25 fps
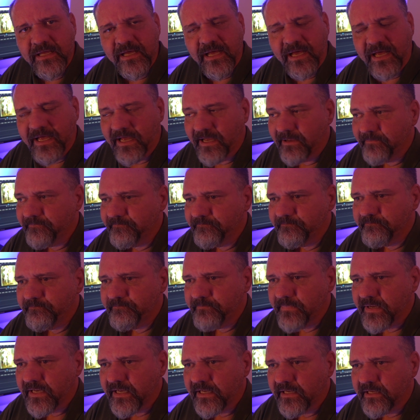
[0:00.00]

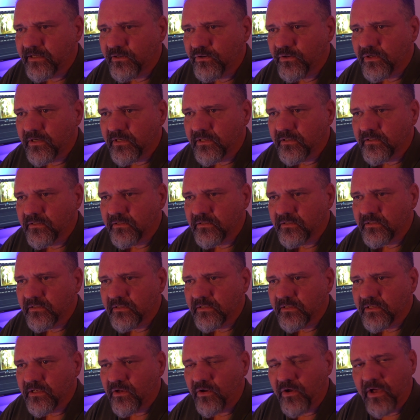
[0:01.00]
Um, uh,
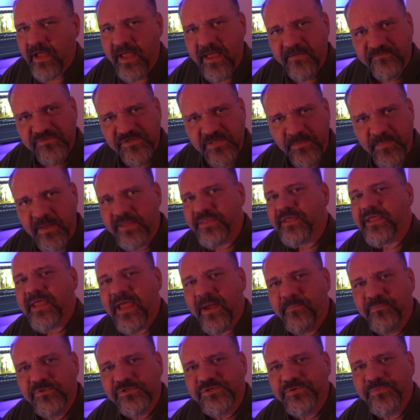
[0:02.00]
I have some other
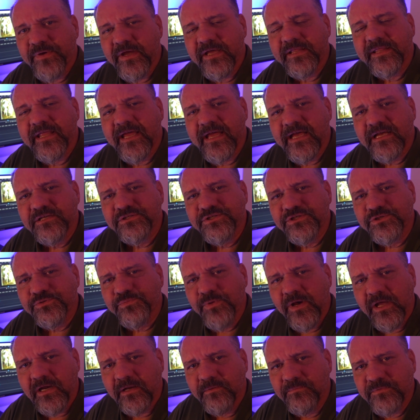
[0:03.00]
cameras around the house as
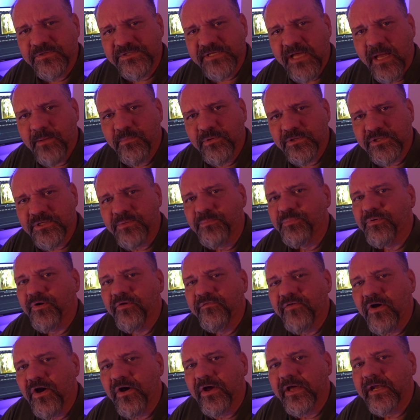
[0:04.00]
well, and was able to
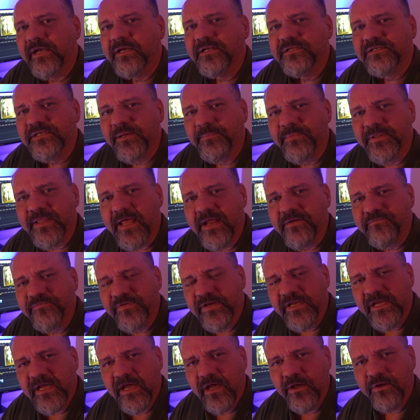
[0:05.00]
provide some of that
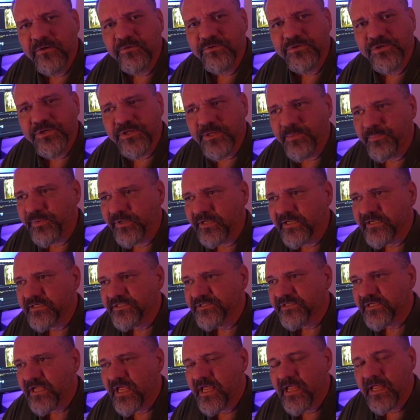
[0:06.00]
video to the
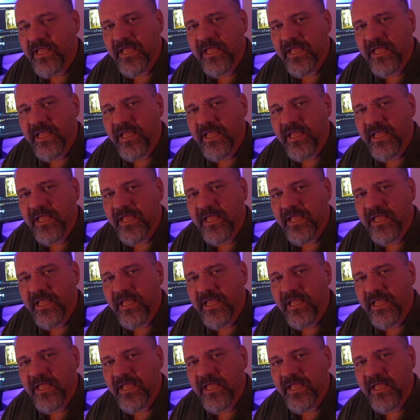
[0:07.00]
police.